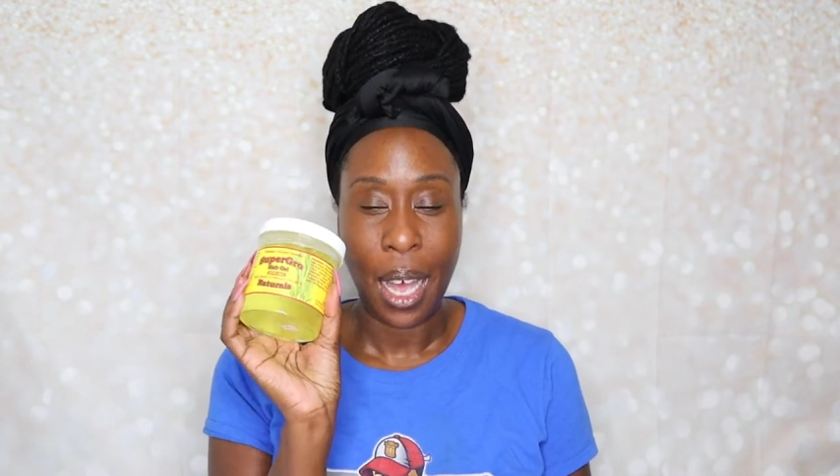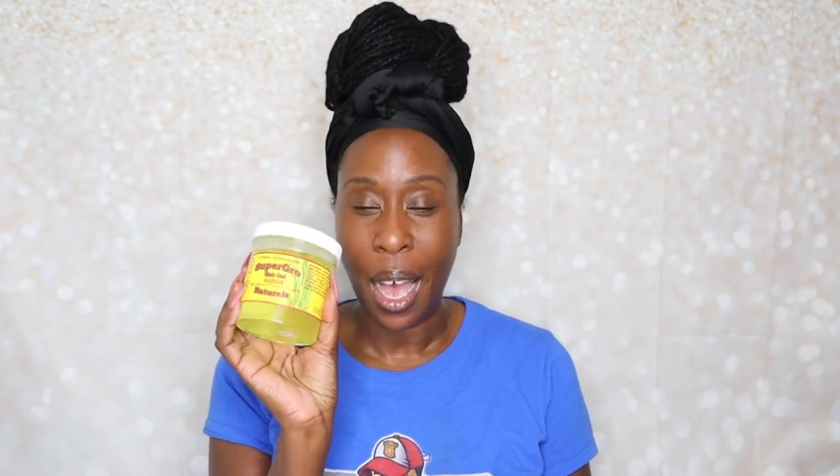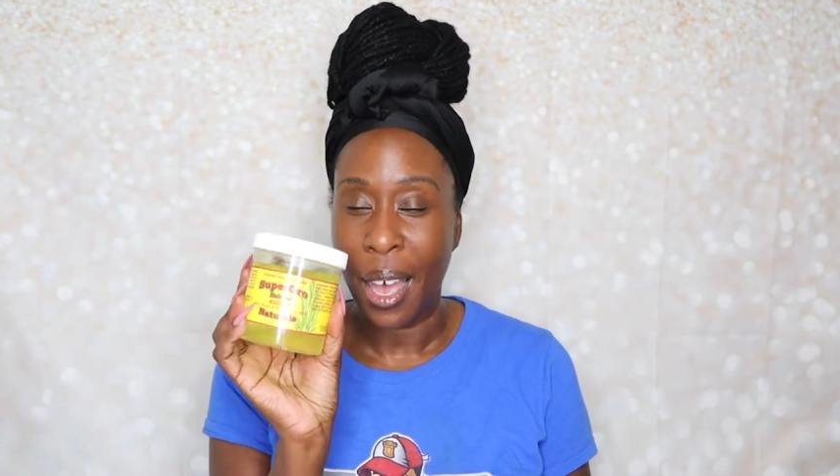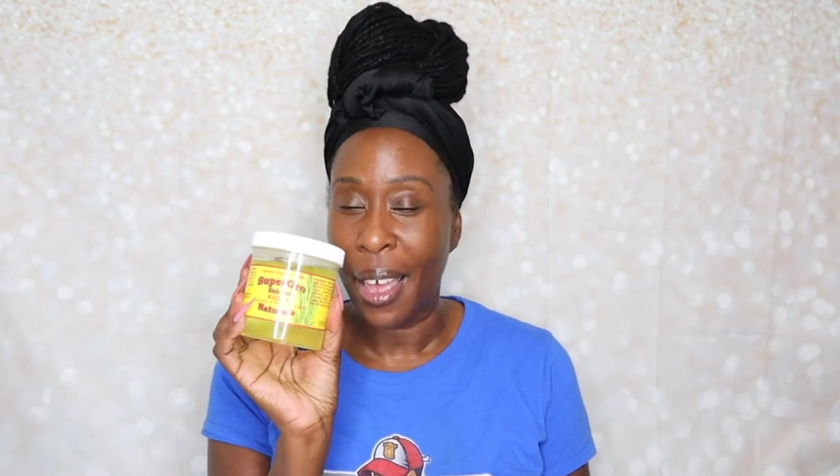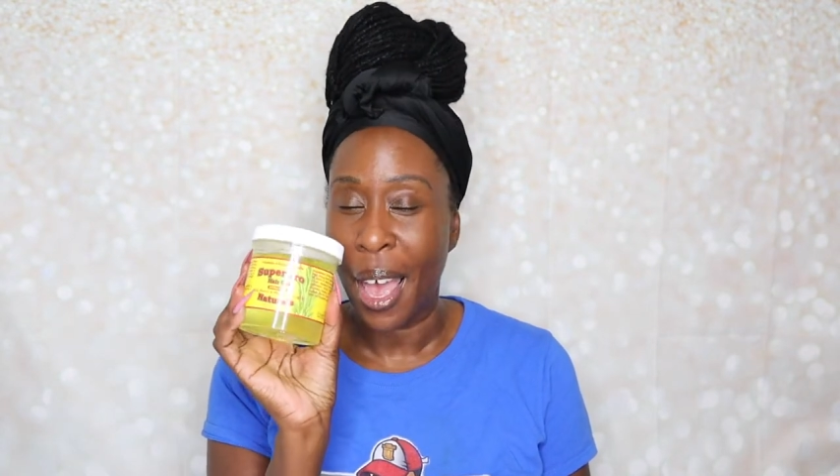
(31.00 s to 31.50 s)

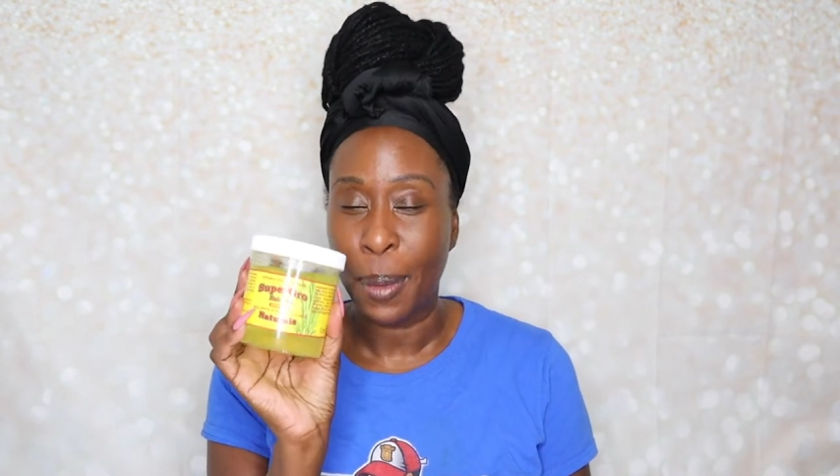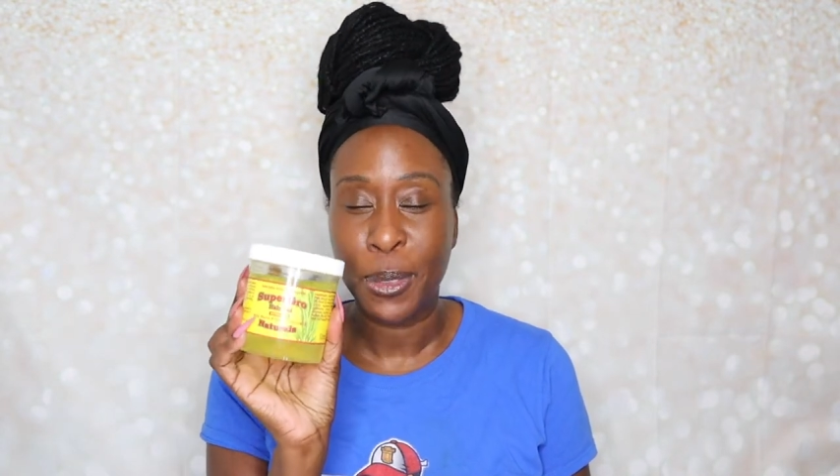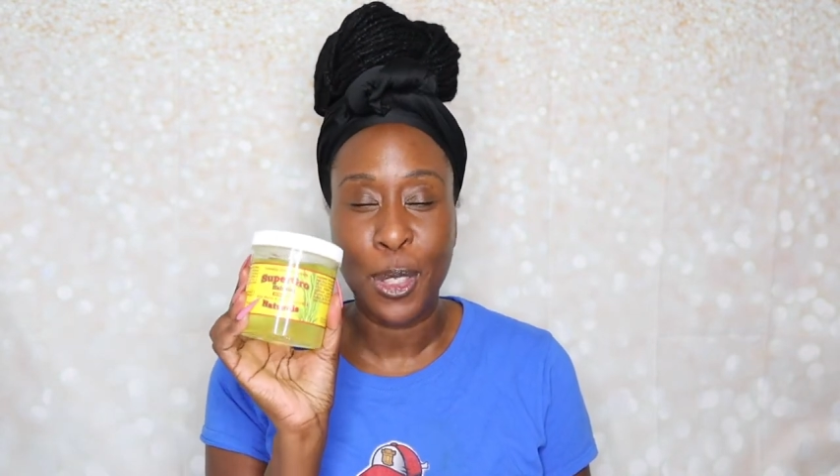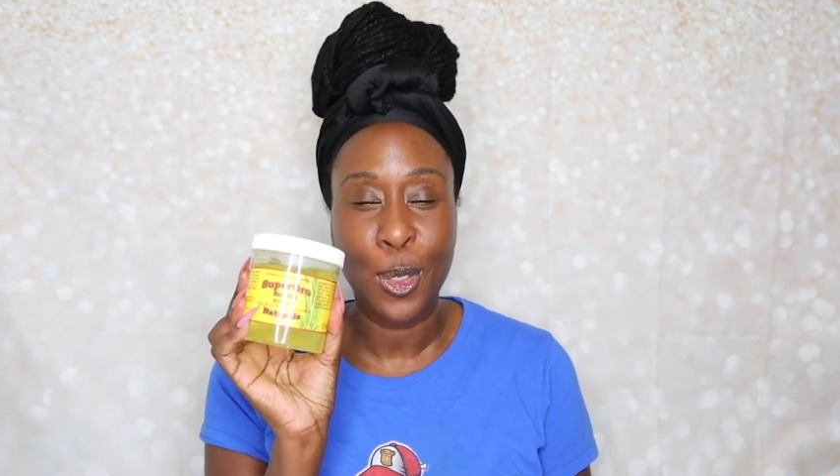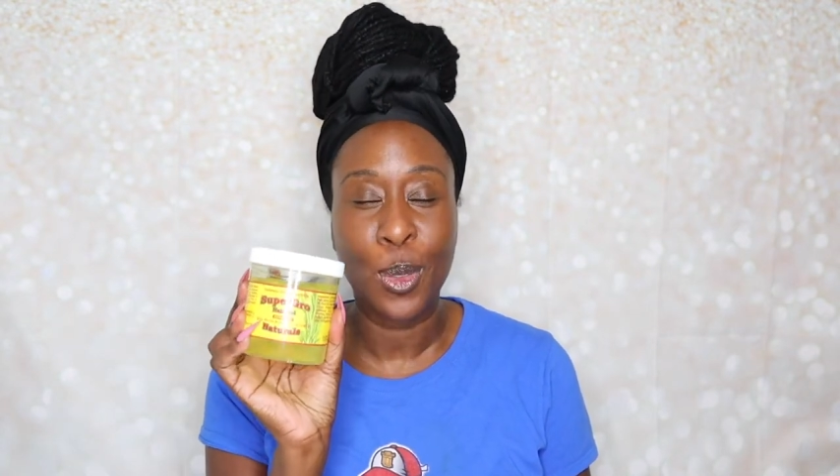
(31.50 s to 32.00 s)
I
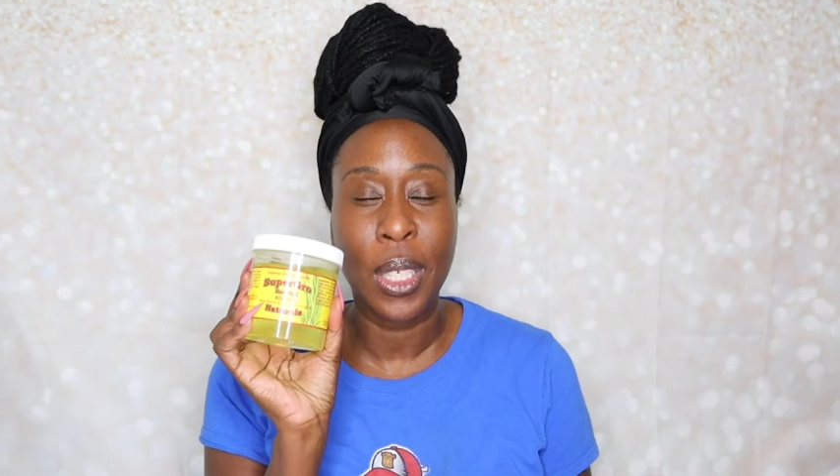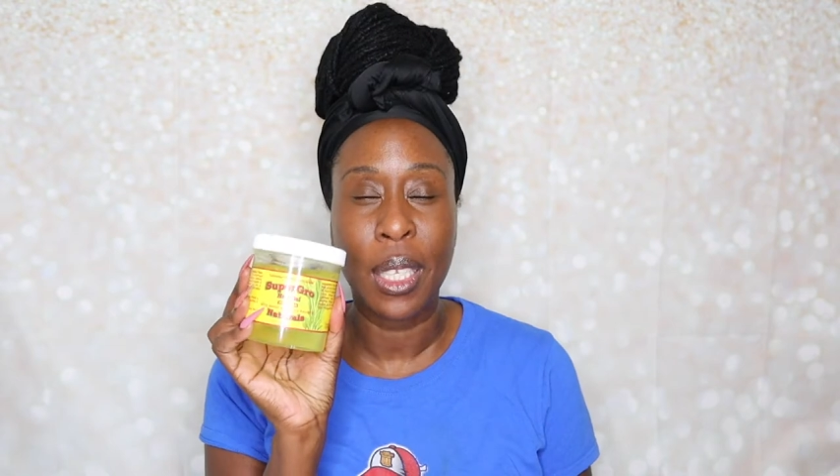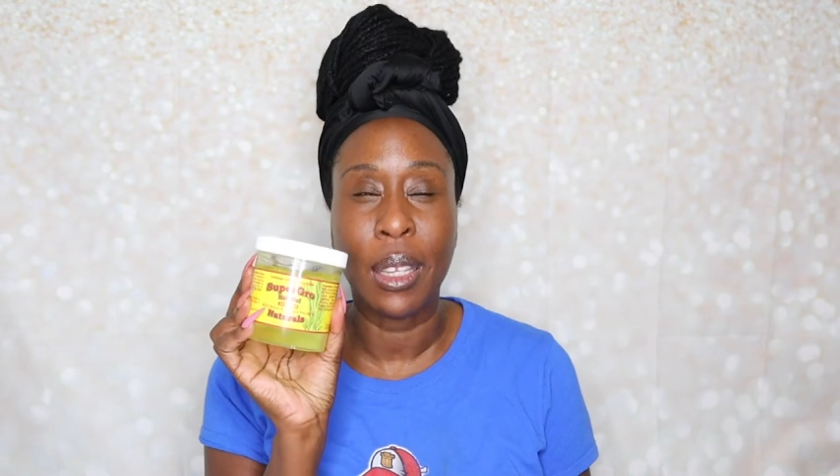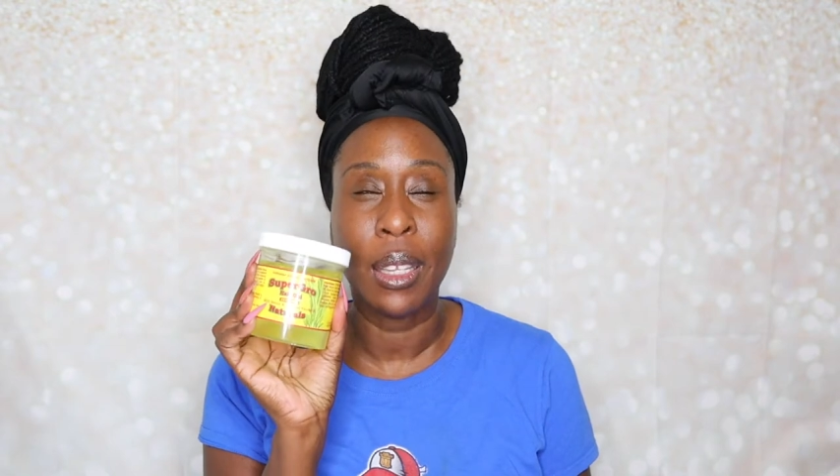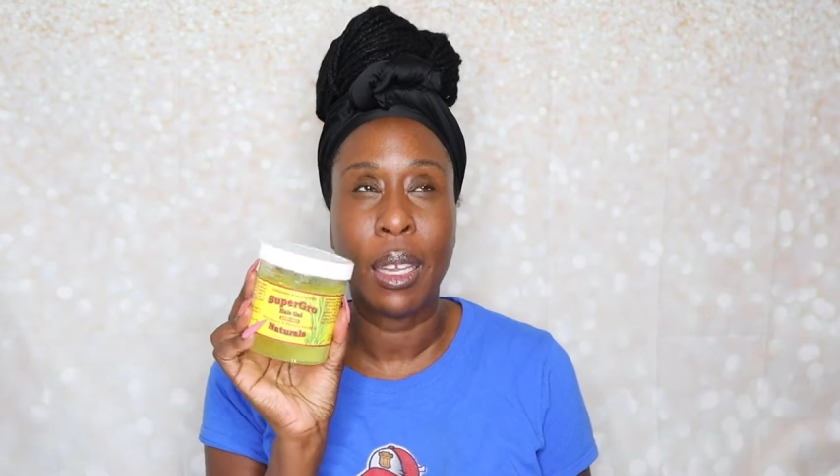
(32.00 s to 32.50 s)
absolutely
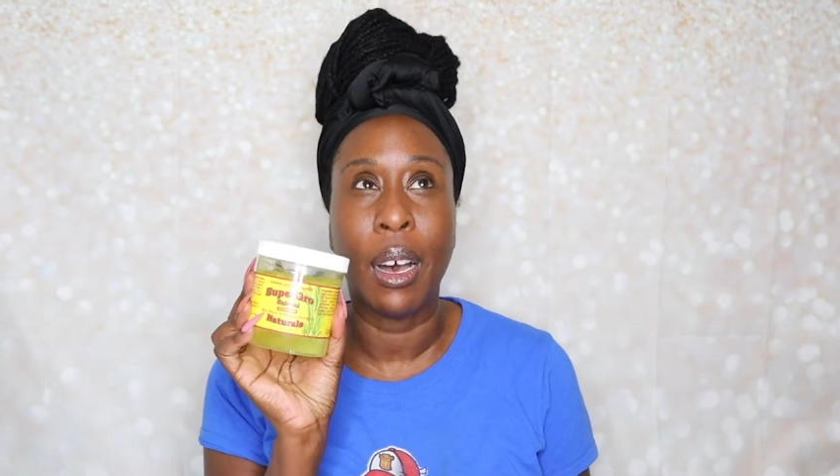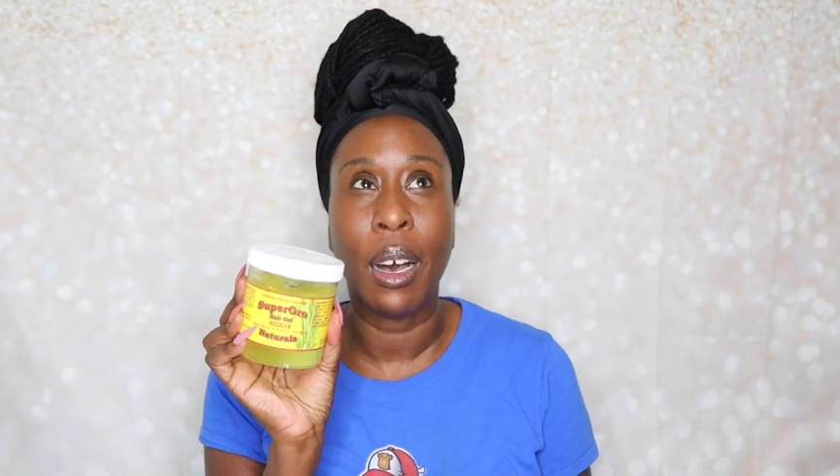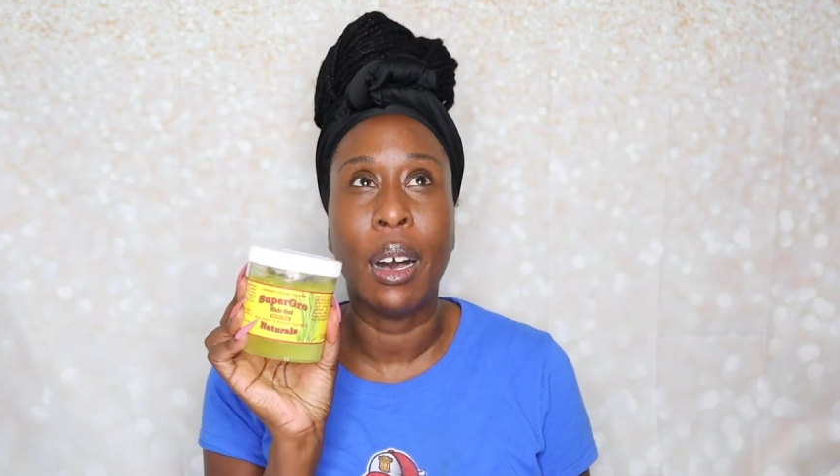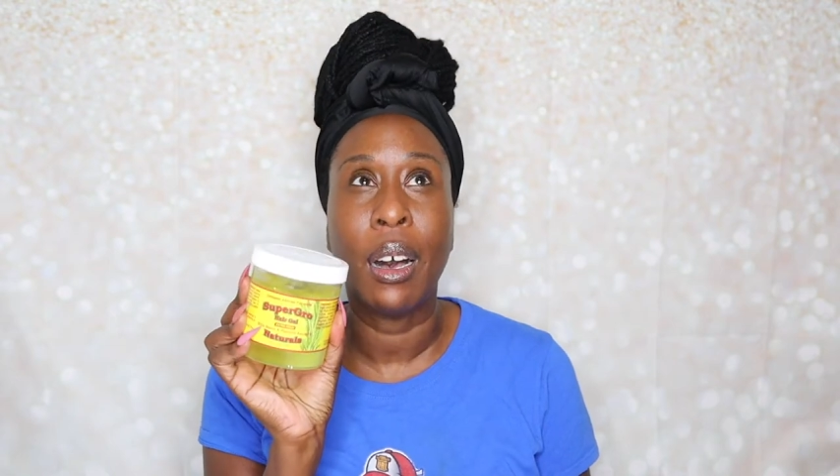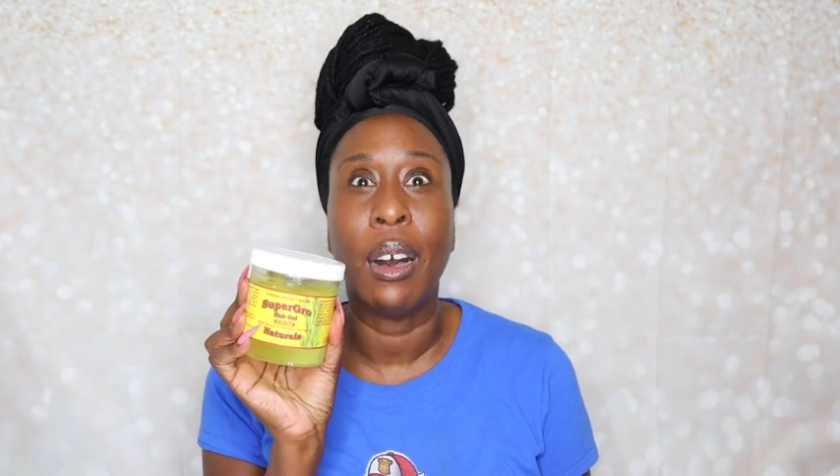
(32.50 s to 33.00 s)

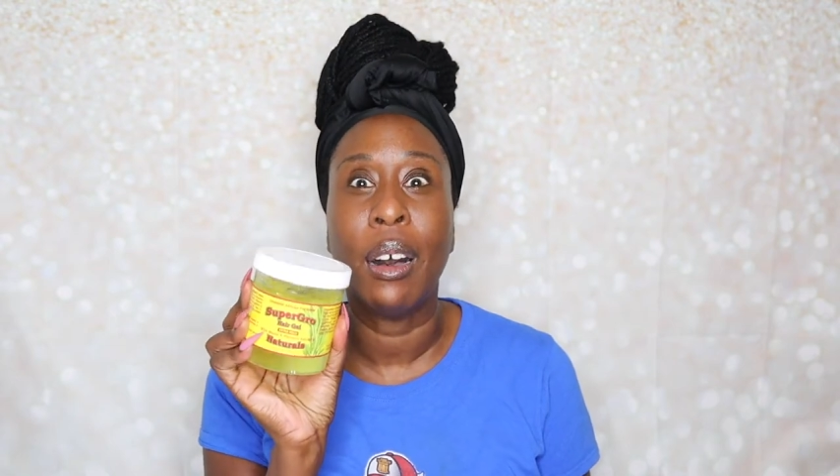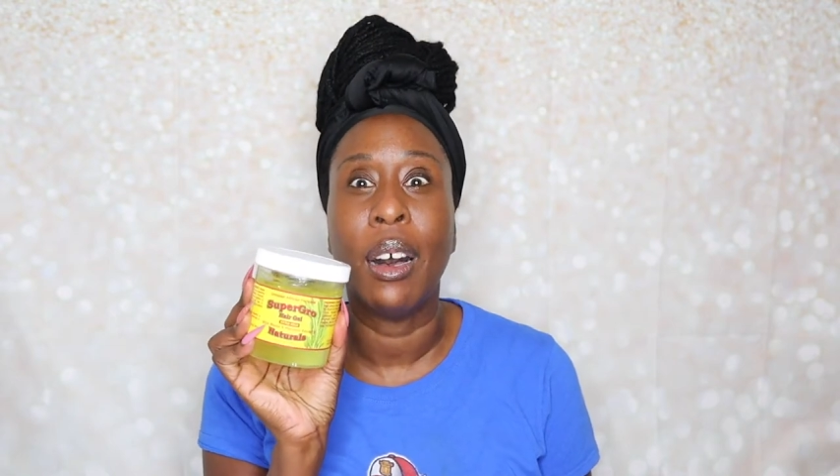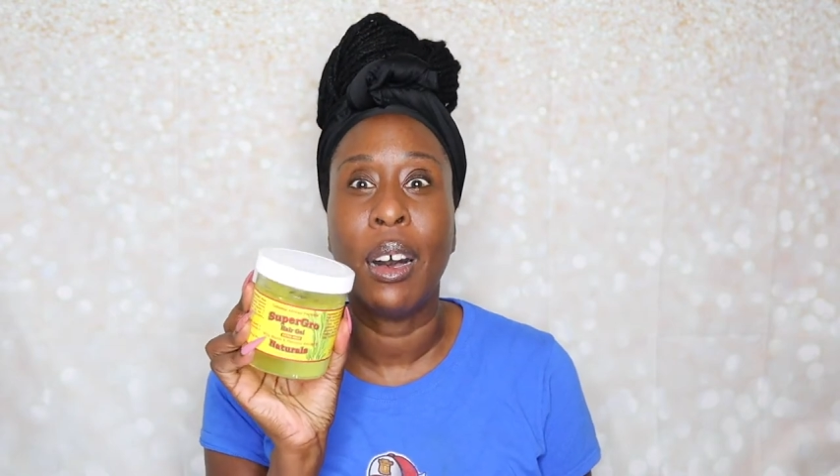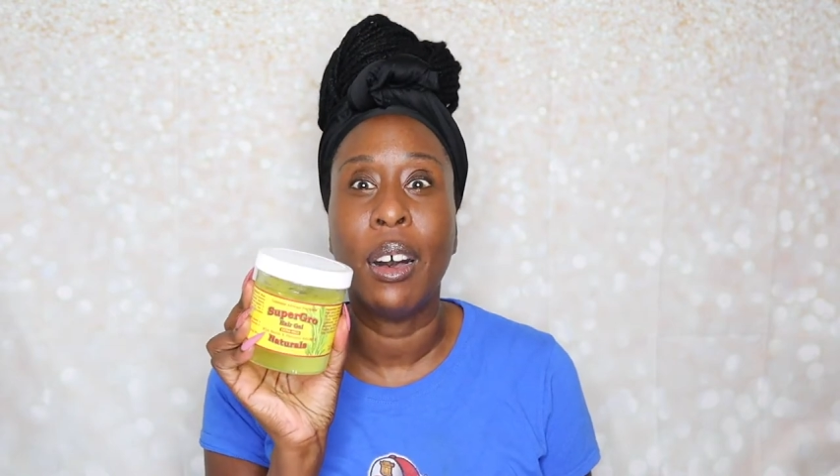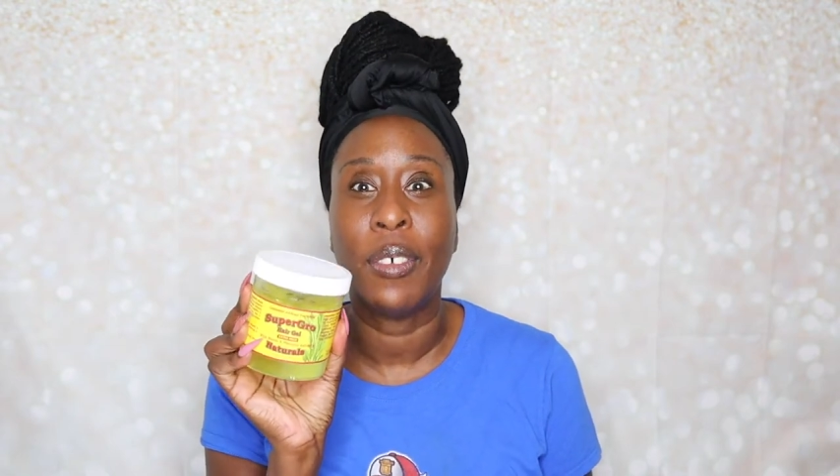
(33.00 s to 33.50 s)

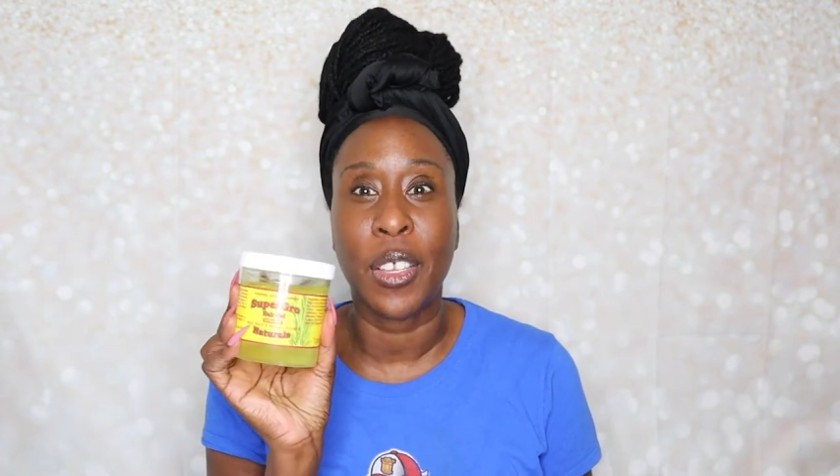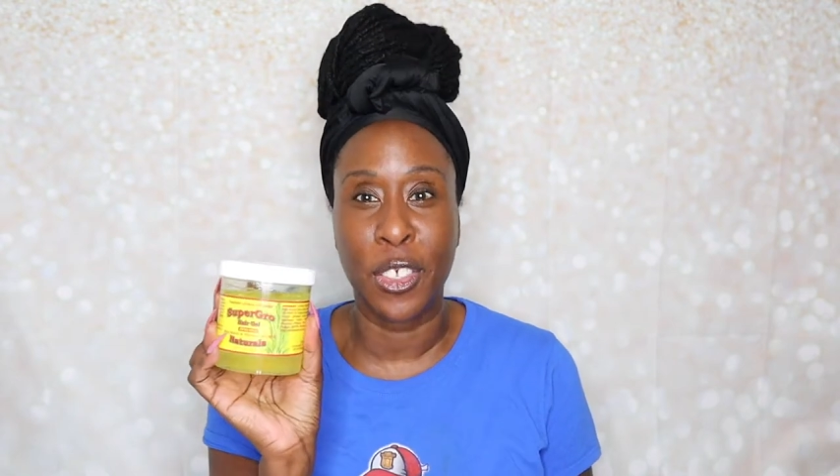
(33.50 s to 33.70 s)
love